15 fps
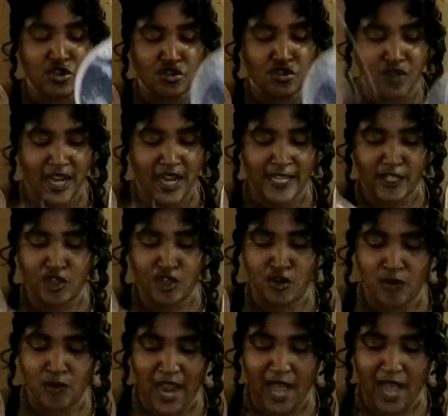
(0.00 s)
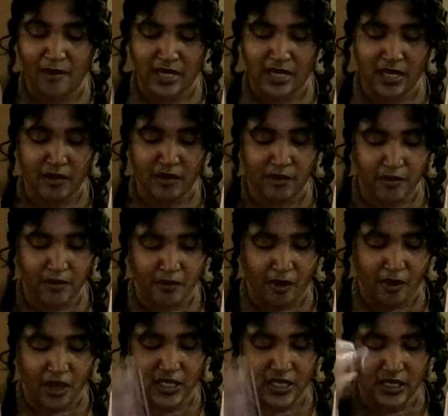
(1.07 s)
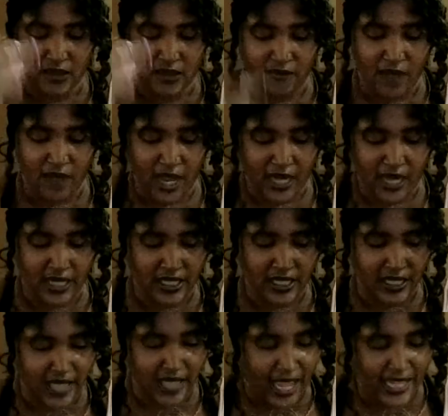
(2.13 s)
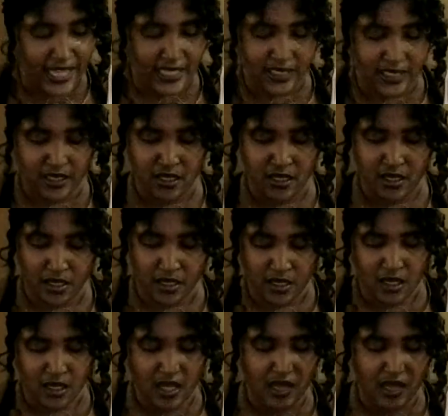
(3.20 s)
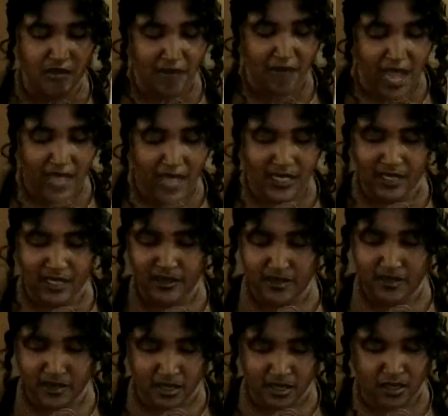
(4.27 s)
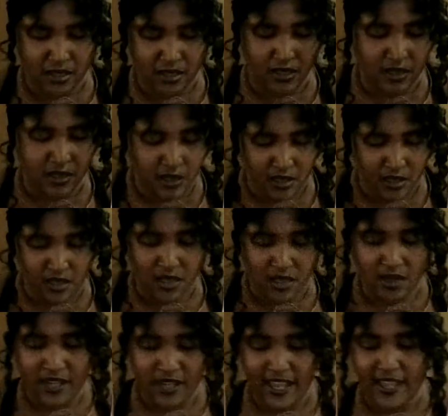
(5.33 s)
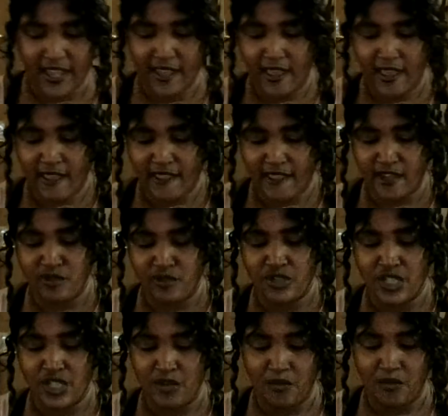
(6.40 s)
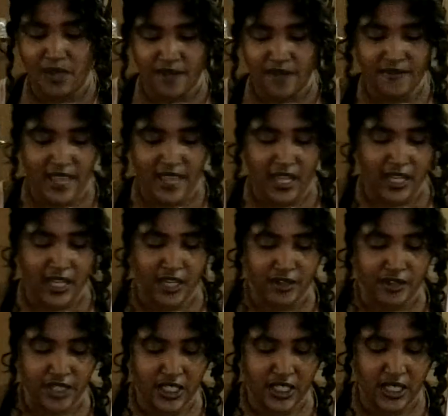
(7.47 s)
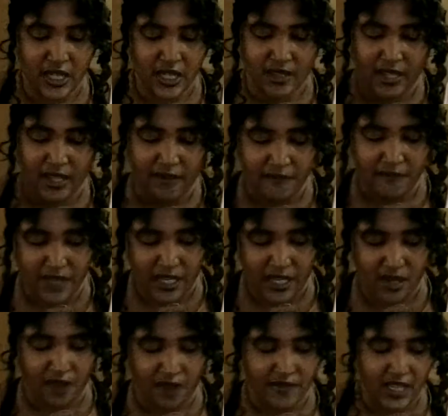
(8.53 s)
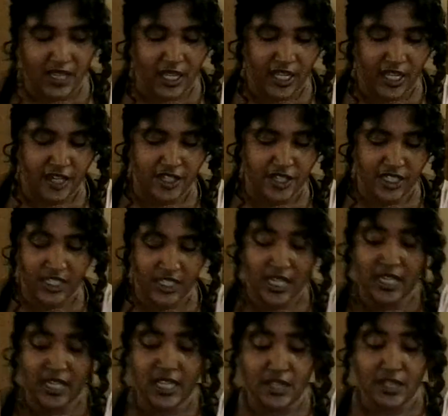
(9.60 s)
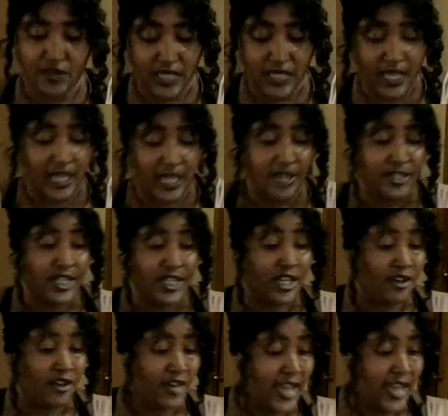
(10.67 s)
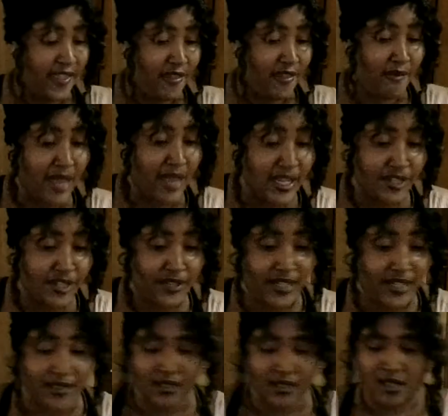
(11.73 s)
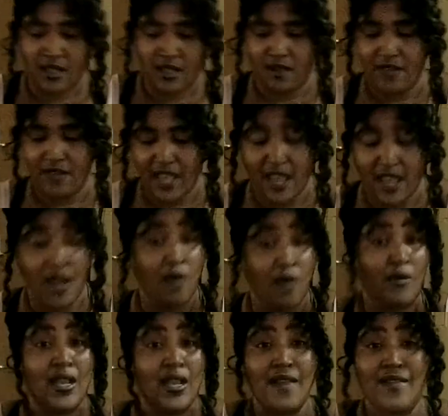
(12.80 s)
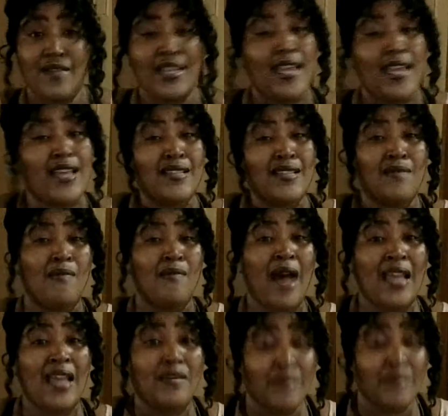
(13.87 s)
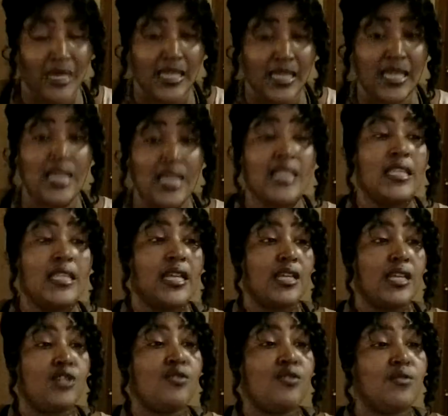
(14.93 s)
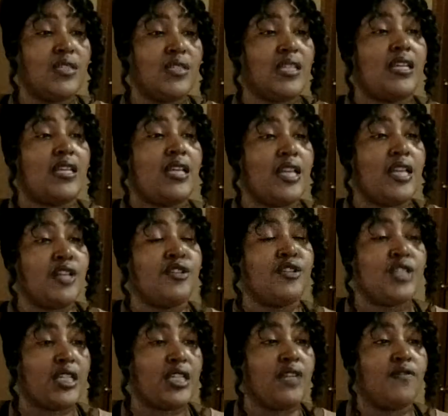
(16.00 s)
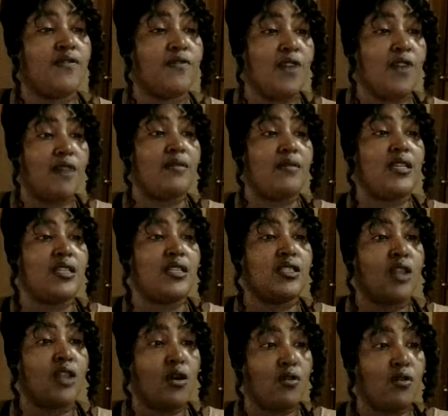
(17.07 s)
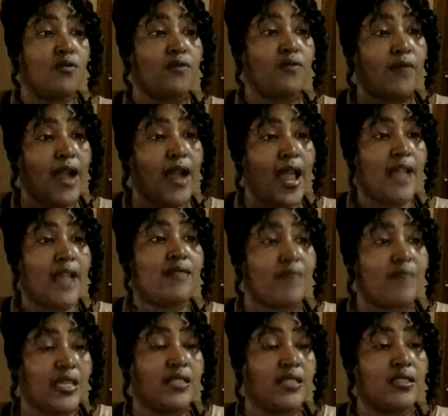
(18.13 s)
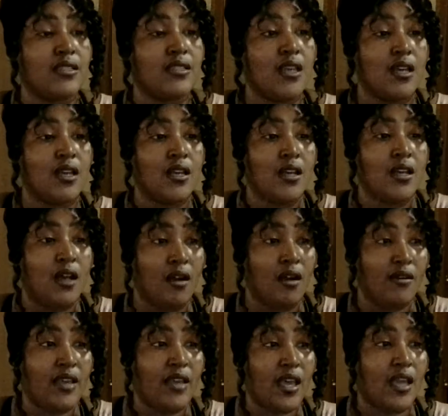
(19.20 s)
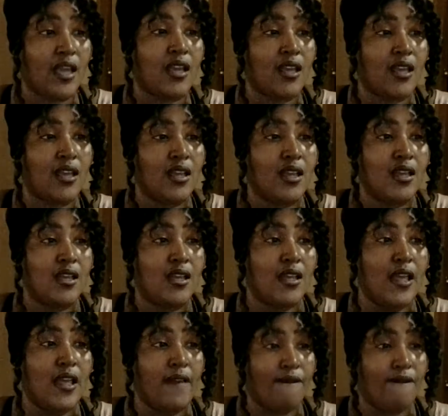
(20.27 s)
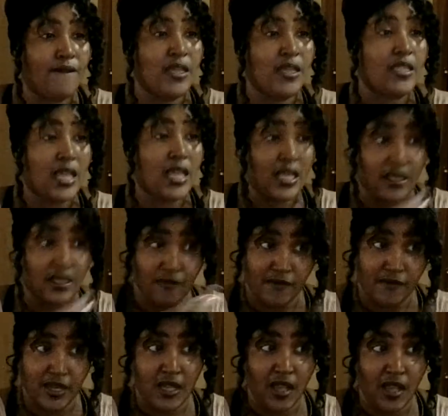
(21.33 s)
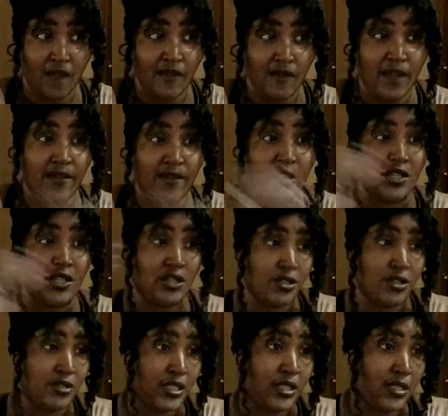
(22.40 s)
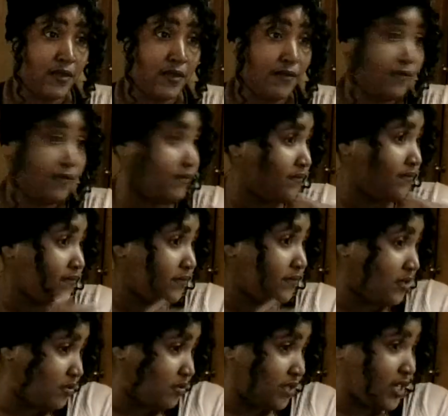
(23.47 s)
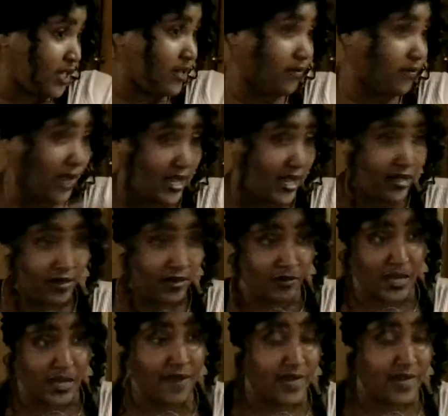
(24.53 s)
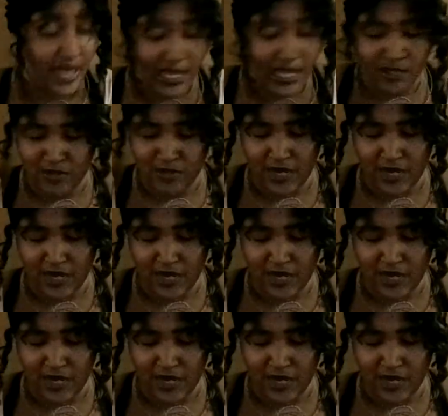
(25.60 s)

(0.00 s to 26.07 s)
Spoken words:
trying to trap parts of divine light in pockets. Okay, they do shit with that energy. They feed off that energy. They use that energy to create the matrix. Okay, whatever the case might be, they use the energy from these soul fragments. Okay, and they either feed off of it, use it to do shit with, whatever the case.